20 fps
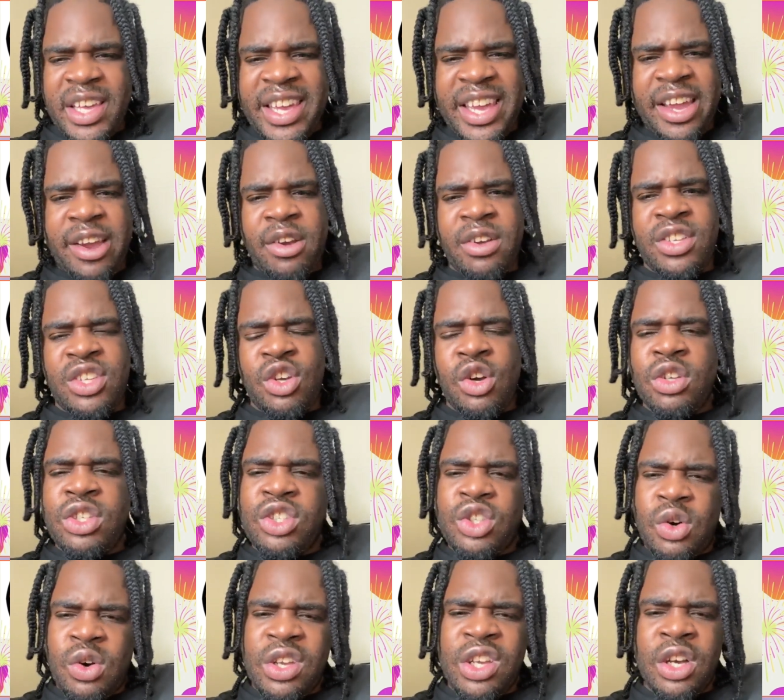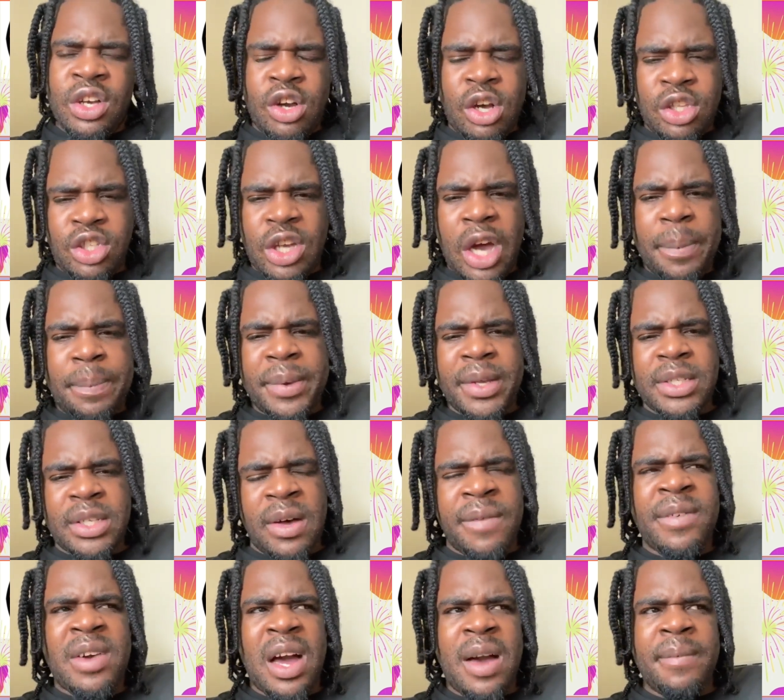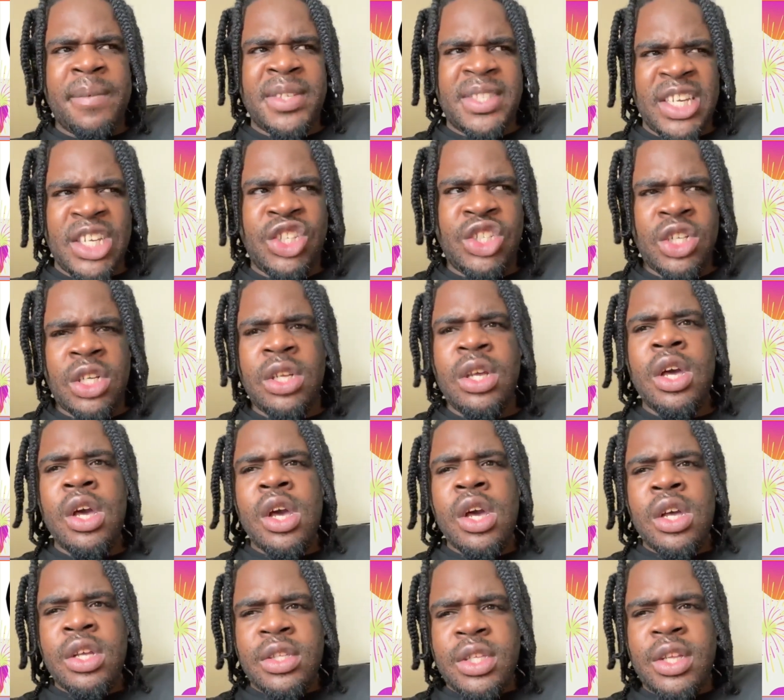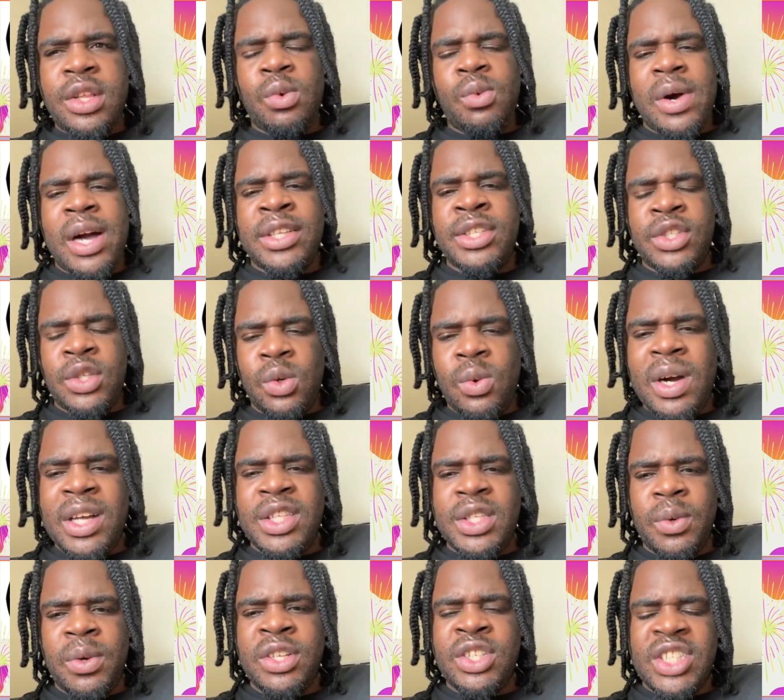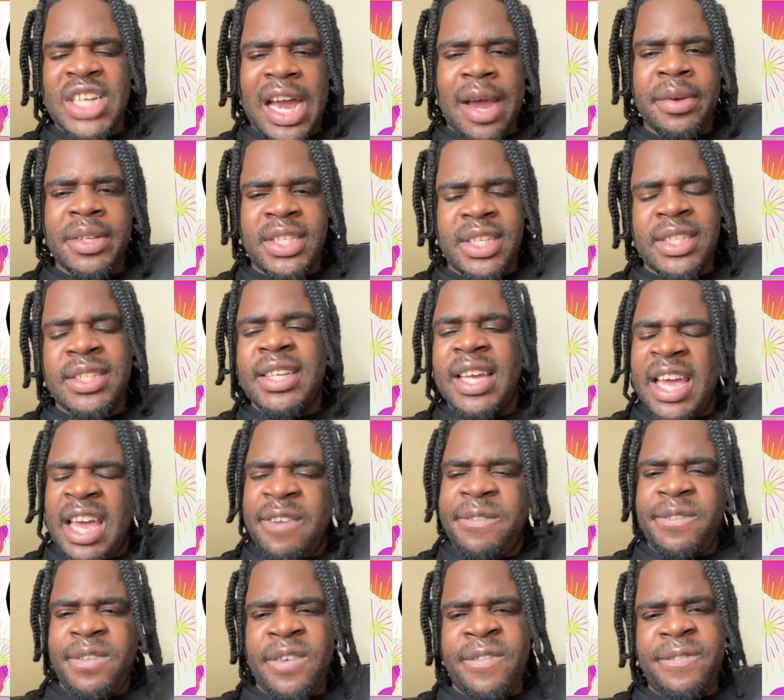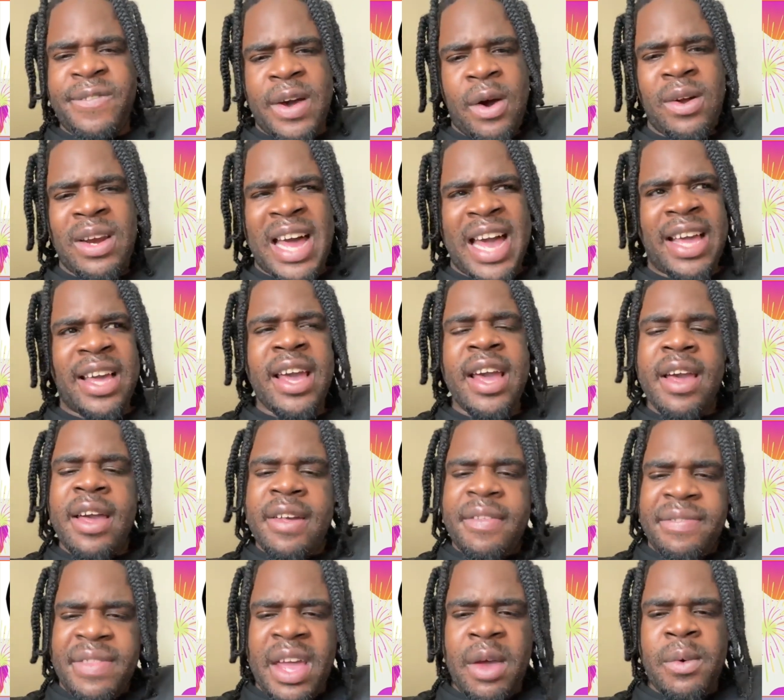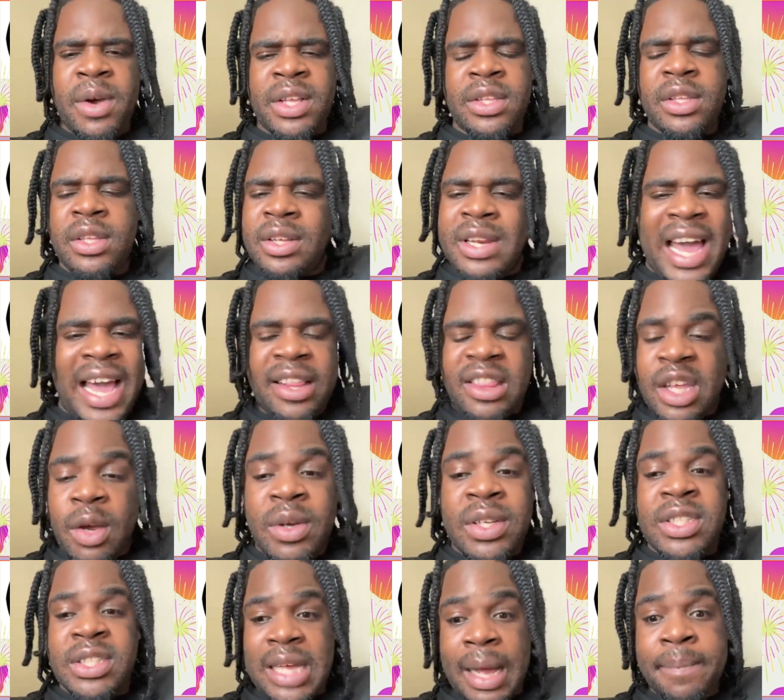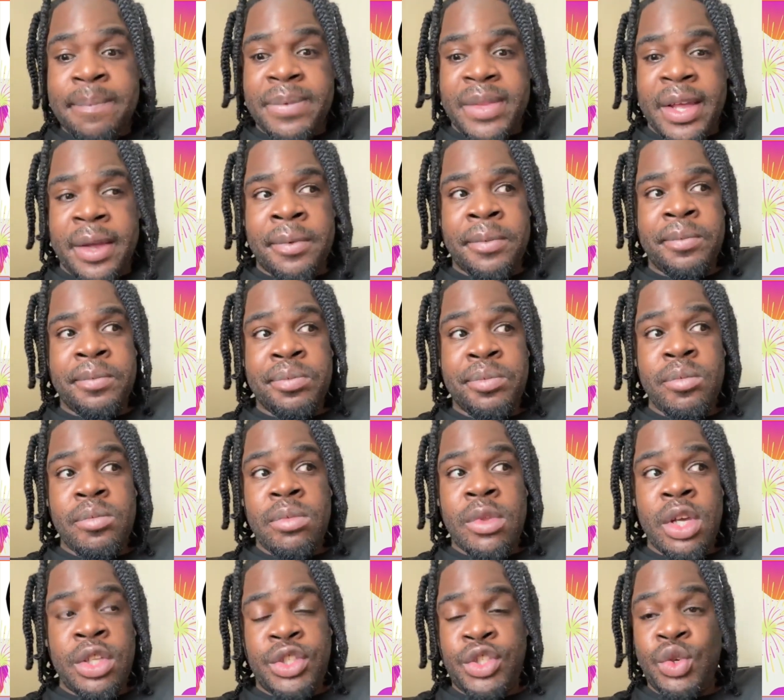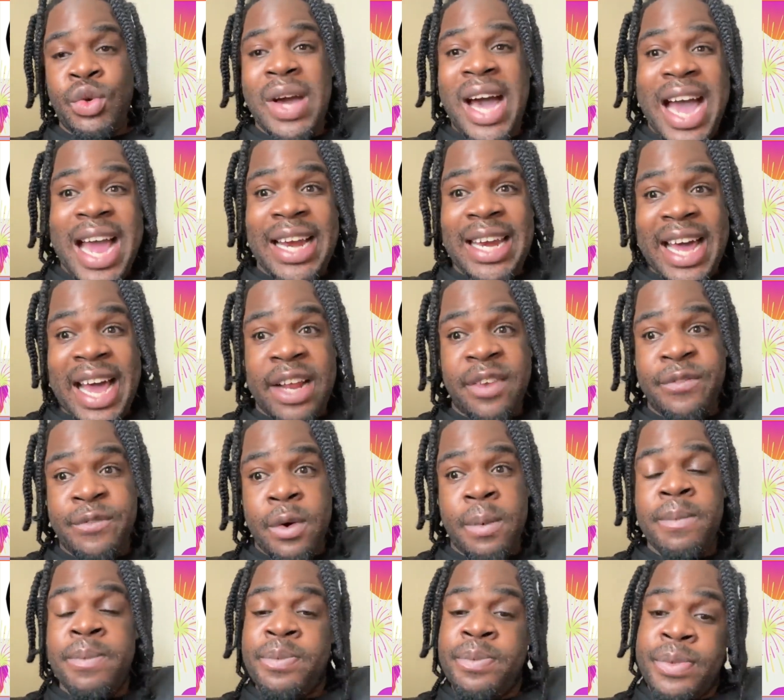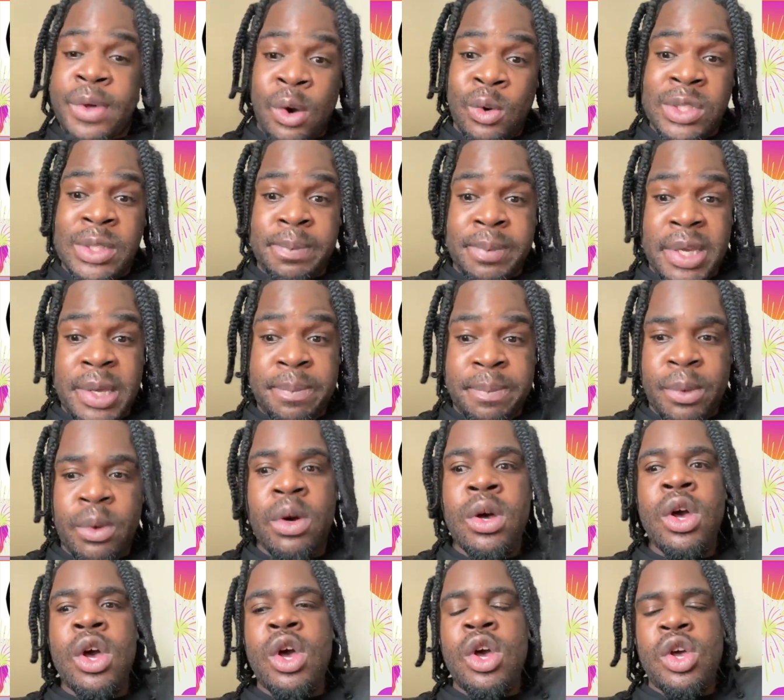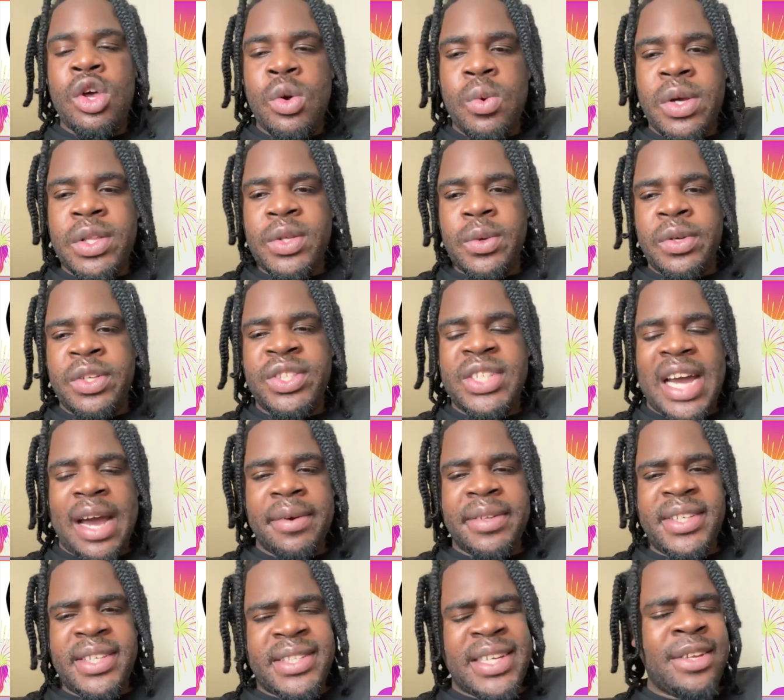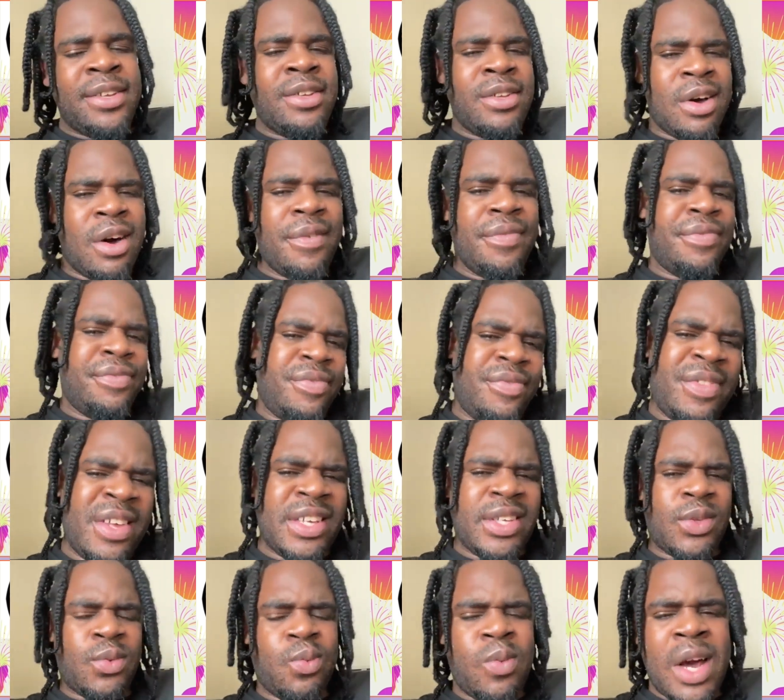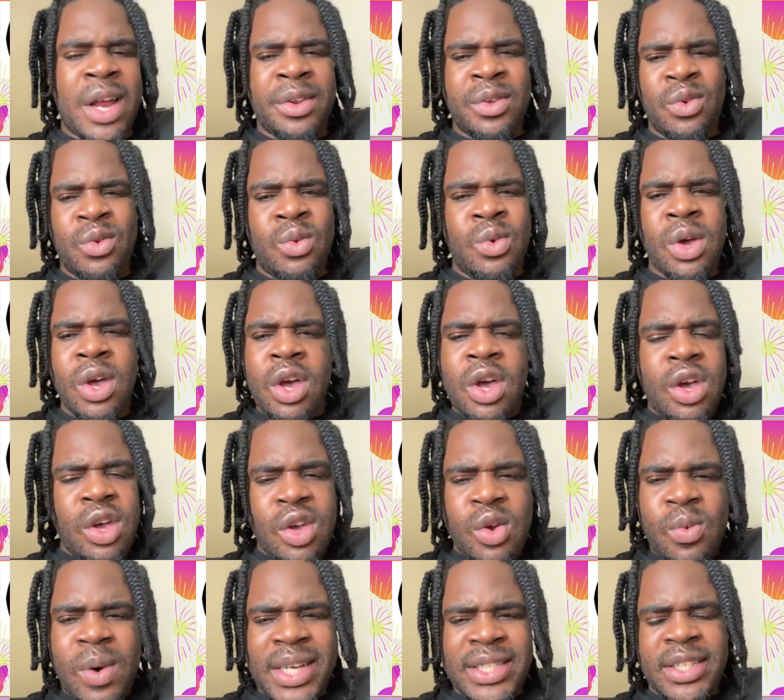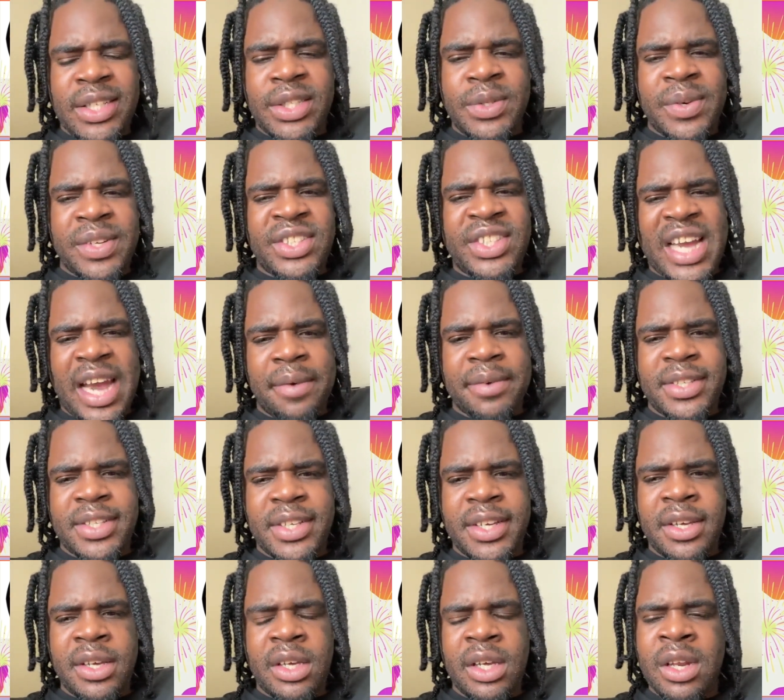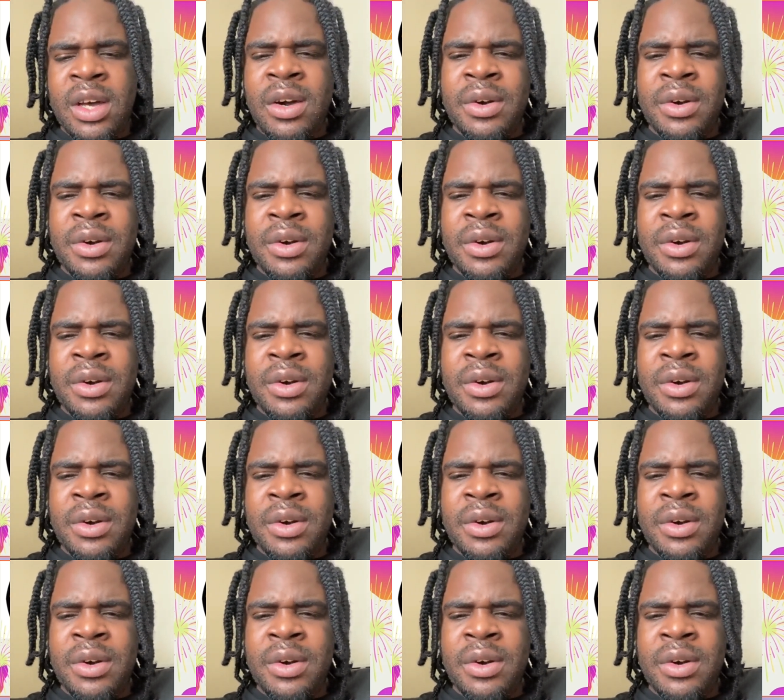geared your topics of conversation to the ones who are doing charities, if you felt like there was something to highlight from those people who are doing charities, and not this one who wasn't doing charity.